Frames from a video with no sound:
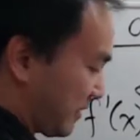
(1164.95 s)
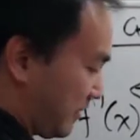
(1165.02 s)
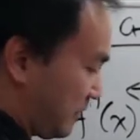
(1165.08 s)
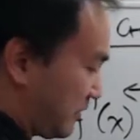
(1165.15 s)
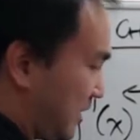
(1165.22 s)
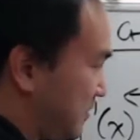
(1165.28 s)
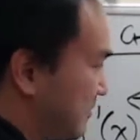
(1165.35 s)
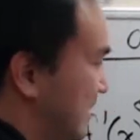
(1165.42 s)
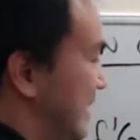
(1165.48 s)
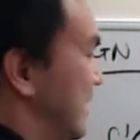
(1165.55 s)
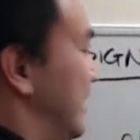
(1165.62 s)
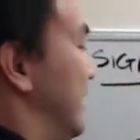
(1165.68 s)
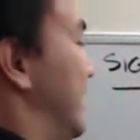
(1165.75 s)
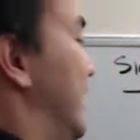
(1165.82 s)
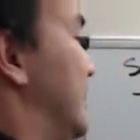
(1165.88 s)
Okay,
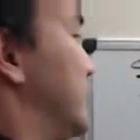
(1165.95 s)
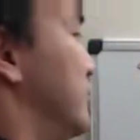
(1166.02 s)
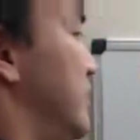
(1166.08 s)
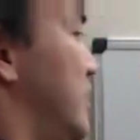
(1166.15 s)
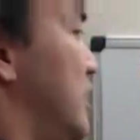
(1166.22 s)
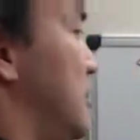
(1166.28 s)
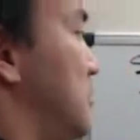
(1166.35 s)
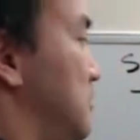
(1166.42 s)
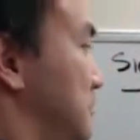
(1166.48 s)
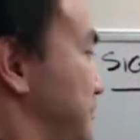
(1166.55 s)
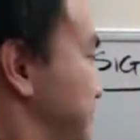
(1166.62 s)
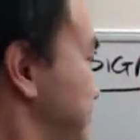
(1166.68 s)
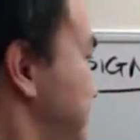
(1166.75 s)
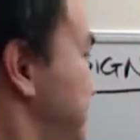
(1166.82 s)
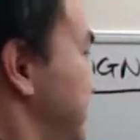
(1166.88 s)
and so
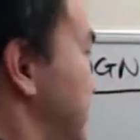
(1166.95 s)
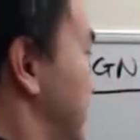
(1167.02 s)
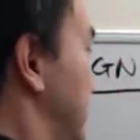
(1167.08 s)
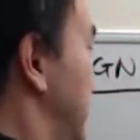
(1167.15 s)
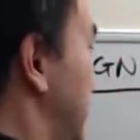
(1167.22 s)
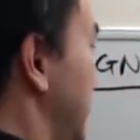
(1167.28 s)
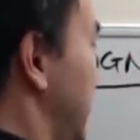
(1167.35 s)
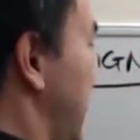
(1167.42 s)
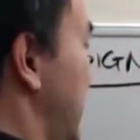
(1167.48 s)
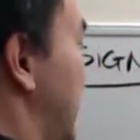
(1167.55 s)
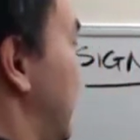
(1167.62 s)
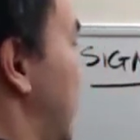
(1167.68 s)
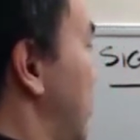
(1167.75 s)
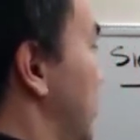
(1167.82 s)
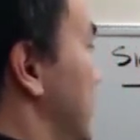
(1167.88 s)
now this
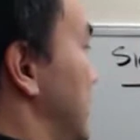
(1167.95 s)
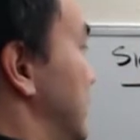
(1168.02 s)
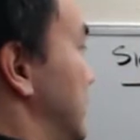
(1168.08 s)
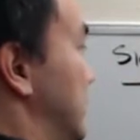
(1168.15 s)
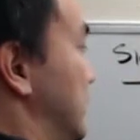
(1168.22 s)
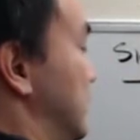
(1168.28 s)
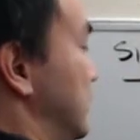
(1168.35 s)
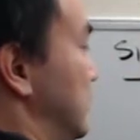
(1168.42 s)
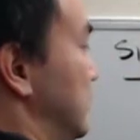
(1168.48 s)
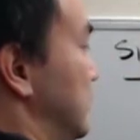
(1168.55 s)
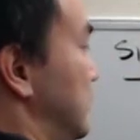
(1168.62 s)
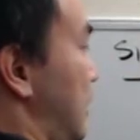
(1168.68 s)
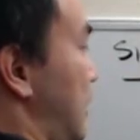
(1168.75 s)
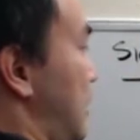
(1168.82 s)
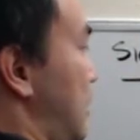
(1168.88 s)
interval is
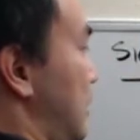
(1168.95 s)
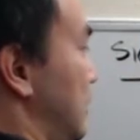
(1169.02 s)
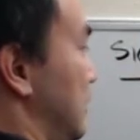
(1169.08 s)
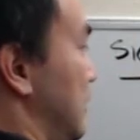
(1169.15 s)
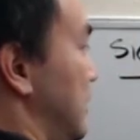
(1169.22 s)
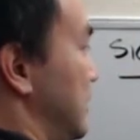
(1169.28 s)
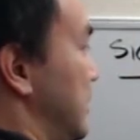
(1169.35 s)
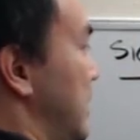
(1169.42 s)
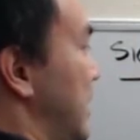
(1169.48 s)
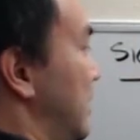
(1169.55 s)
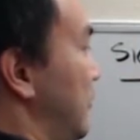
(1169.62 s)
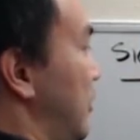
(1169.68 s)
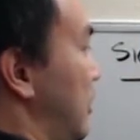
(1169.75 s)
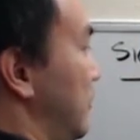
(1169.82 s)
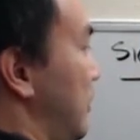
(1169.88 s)
the
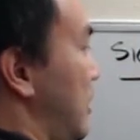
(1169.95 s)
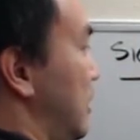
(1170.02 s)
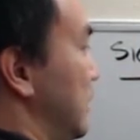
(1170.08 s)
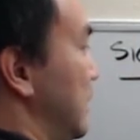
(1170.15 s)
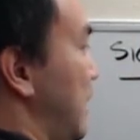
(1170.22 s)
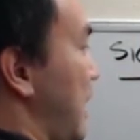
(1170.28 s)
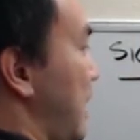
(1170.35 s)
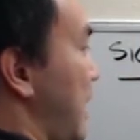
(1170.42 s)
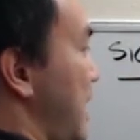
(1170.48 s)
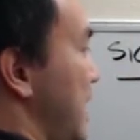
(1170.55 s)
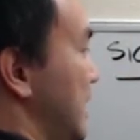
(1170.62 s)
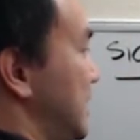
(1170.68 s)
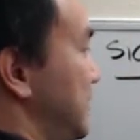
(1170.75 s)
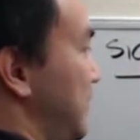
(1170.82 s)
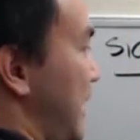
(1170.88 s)
interval of all the
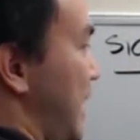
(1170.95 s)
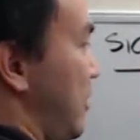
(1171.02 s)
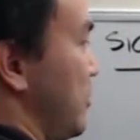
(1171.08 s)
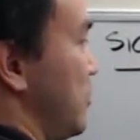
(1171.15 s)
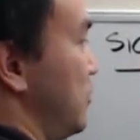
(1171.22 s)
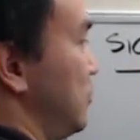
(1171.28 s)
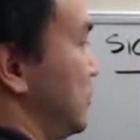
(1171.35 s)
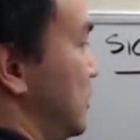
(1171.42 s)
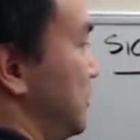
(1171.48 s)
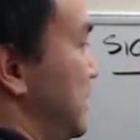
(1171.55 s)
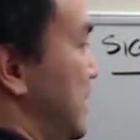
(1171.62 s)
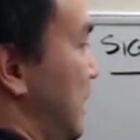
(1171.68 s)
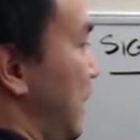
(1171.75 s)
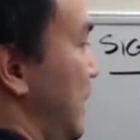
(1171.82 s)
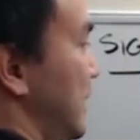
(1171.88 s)
x values
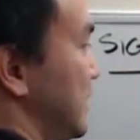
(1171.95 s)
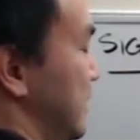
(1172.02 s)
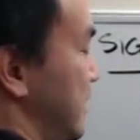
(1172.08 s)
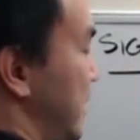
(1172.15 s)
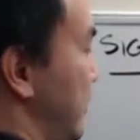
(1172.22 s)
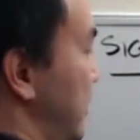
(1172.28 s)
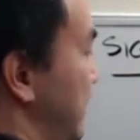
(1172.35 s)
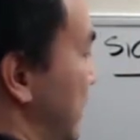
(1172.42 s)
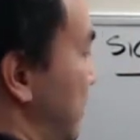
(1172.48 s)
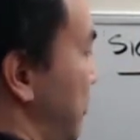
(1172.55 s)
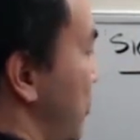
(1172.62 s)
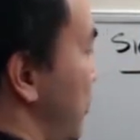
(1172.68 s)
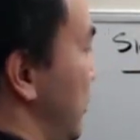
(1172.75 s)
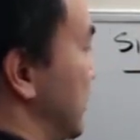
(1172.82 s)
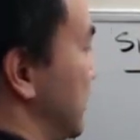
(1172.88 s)
being less than 0, but of
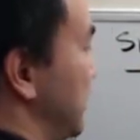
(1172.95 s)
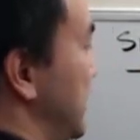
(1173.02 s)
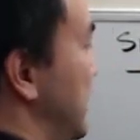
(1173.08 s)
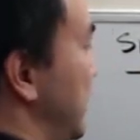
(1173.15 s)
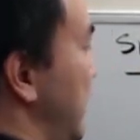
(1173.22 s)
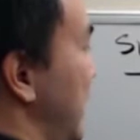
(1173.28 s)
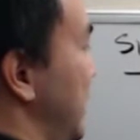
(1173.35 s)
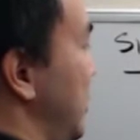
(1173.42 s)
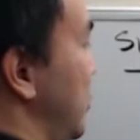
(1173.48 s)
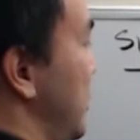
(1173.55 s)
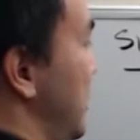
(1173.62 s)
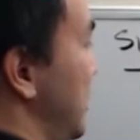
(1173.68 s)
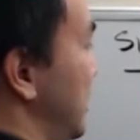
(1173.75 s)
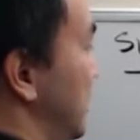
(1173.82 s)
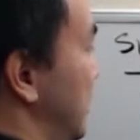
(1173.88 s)
course being
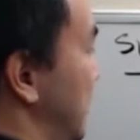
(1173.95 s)
anywhere